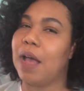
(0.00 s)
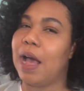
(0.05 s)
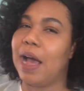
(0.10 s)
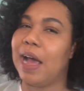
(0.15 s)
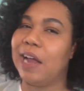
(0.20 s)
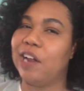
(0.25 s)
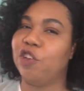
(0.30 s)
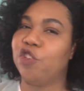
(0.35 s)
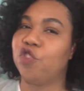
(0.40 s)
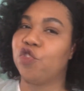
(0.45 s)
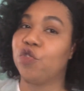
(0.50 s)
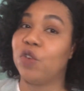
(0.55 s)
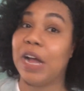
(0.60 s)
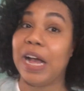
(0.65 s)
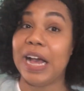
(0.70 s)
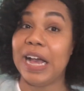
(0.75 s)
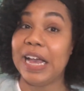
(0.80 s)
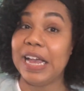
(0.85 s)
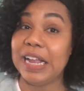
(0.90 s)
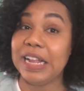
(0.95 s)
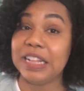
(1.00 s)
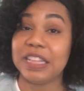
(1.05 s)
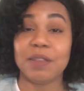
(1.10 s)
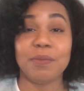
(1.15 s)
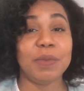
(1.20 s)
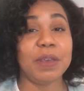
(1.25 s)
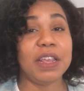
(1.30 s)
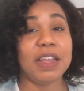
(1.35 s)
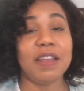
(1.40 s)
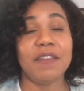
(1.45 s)
I tried to
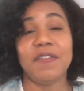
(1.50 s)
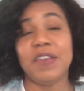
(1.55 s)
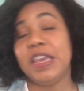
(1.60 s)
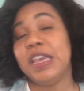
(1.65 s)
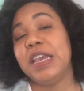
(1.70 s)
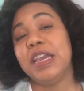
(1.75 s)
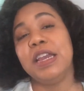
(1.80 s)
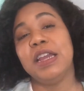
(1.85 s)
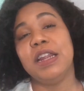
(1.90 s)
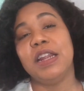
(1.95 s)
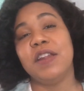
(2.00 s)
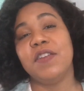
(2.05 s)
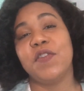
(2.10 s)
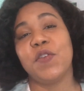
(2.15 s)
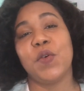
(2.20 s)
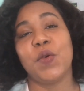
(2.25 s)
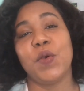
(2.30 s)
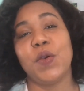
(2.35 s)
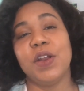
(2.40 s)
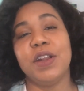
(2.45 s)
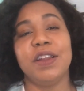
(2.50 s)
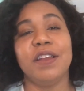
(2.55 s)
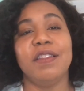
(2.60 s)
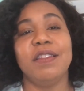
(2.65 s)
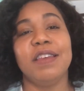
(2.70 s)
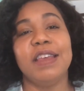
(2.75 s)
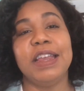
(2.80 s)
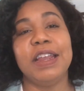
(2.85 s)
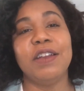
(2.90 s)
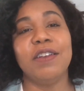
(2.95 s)
be vegan for
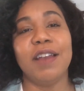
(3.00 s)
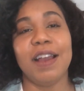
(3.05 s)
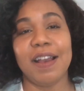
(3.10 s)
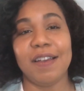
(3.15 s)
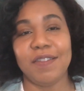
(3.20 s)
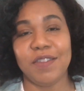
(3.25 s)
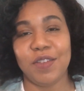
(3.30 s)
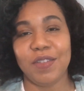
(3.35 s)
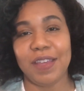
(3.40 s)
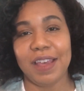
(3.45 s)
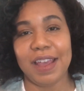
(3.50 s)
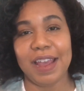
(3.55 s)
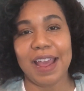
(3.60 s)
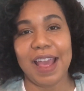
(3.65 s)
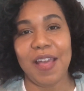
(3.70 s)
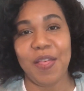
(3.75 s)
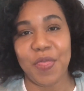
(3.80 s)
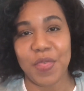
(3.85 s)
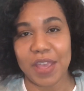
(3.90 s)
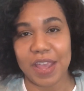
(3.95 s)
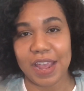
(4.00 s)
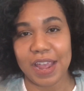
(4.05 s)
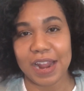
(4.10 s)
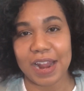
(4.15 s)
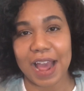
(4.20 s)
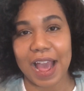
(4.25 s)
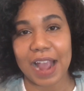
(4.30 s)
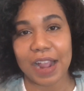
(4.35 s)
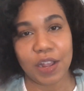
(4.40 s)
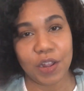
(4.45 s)
another year after that, and then
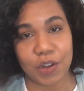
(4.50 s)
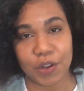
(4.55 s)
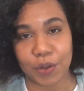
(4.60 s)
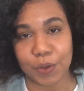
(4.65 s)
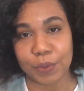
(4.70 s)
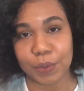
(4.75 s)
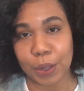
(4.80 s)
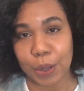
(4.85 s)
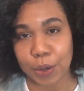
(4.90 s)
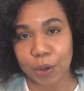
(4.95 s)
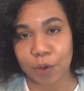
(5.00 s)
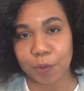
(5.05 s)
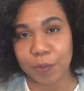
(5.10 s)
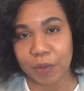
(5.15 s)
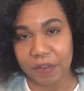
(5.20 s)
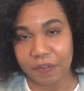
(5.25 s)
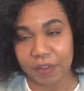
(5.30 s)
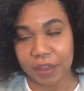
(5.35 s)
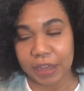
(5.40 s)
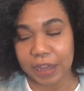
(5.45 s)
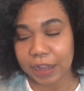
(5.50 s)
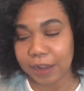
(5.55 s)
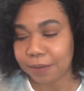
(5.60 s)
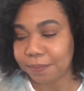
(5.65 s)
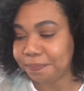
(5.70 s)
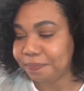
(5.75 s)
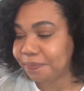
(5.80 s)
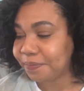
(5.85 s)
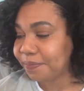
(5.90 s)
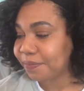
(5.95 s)
I could no longer be vegan.